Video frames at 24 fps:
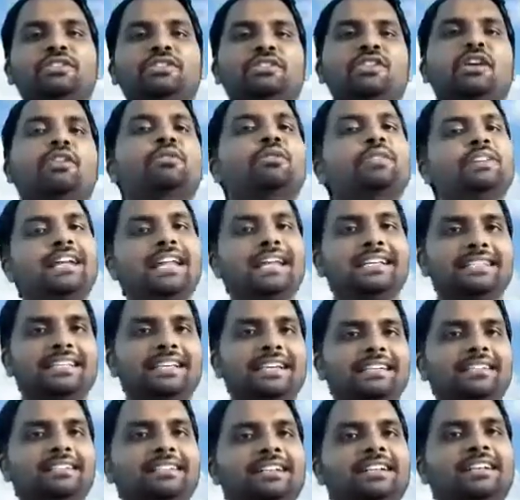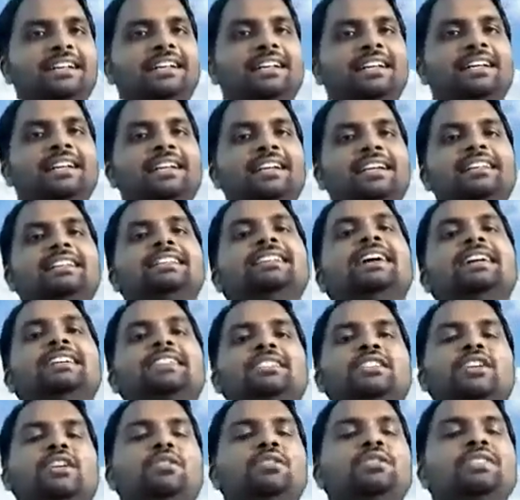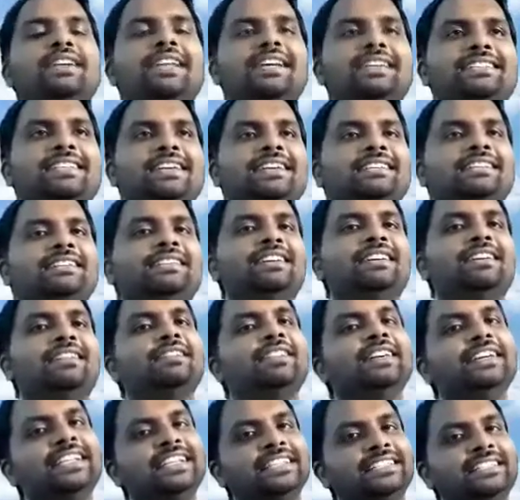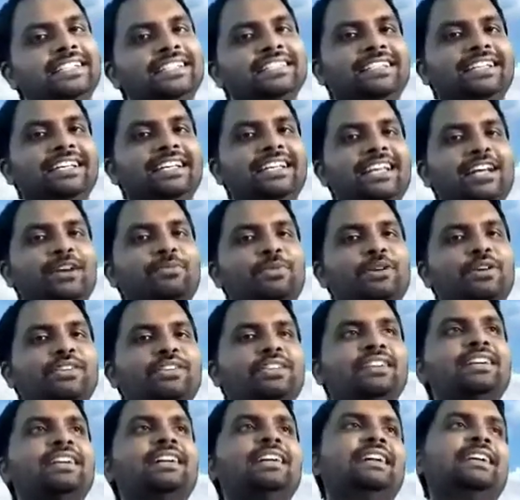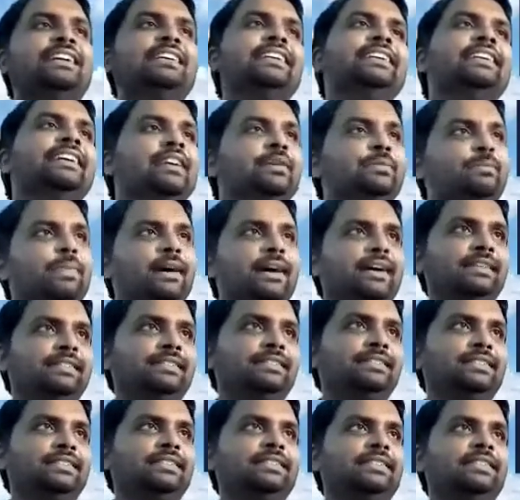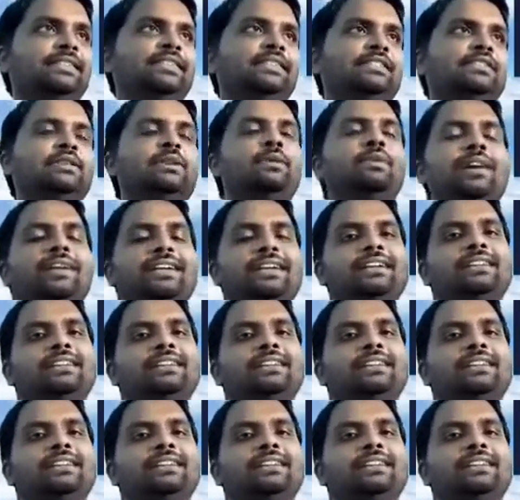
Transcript: sound lesson. In that sound lesson, we discussed about ear parts. So, what